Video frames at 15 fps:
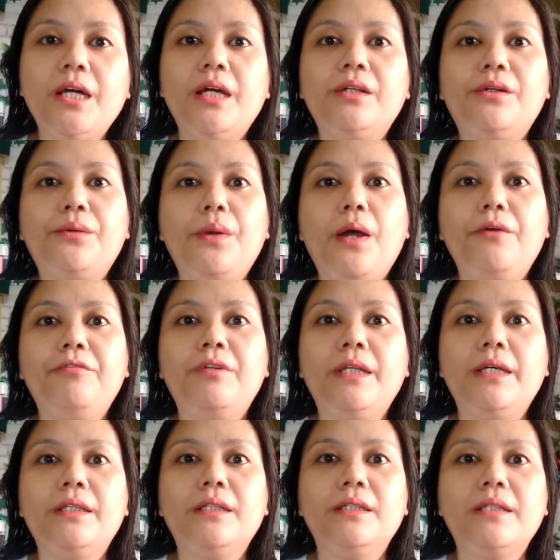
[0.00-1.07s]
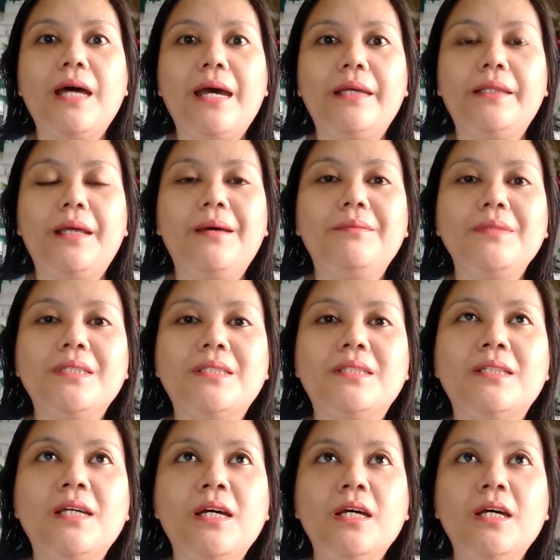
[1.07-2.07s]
and craft related items.